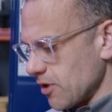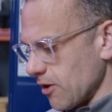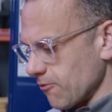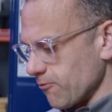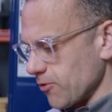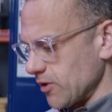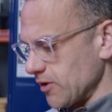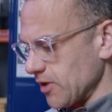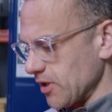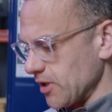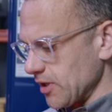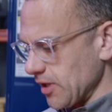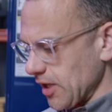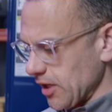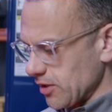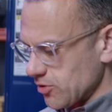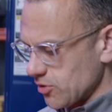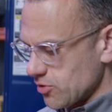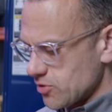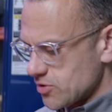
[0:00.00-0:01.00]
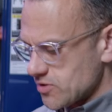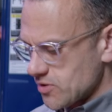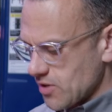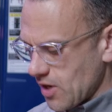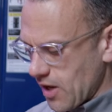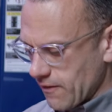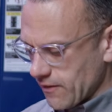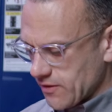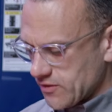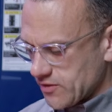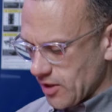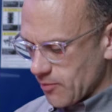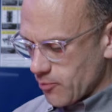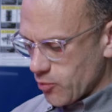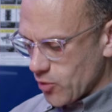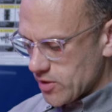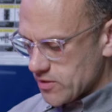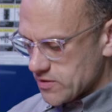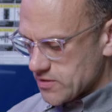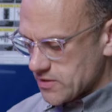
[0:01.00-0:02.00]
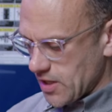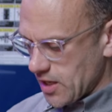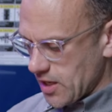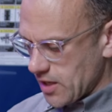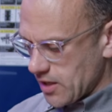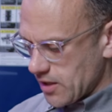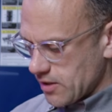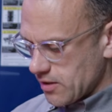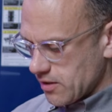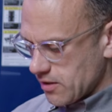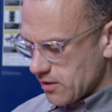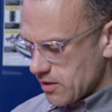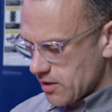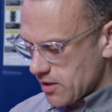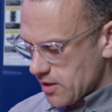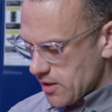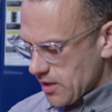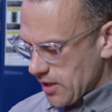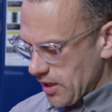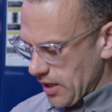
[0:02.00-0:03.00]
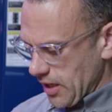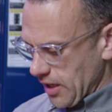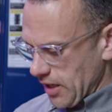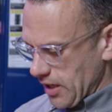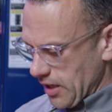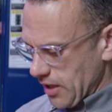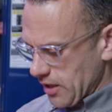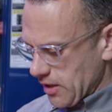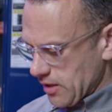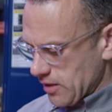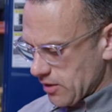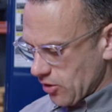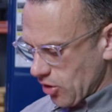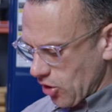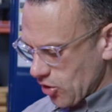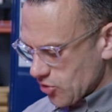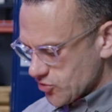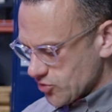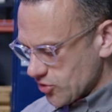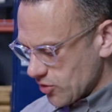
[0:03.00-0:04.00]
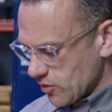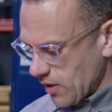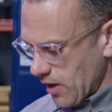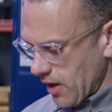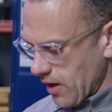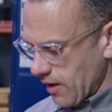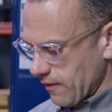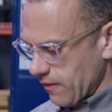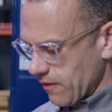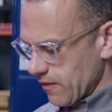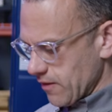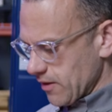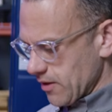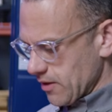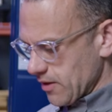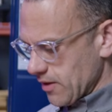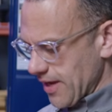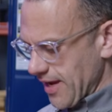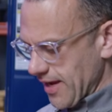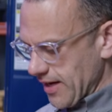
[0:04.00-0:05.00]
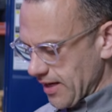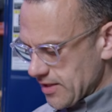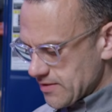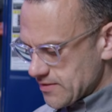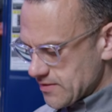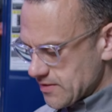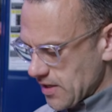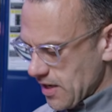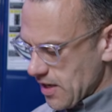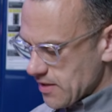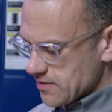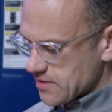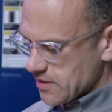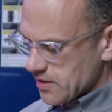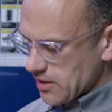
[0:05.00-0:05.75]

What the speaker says: covering the connectors on the Type 1 side and also on the NACS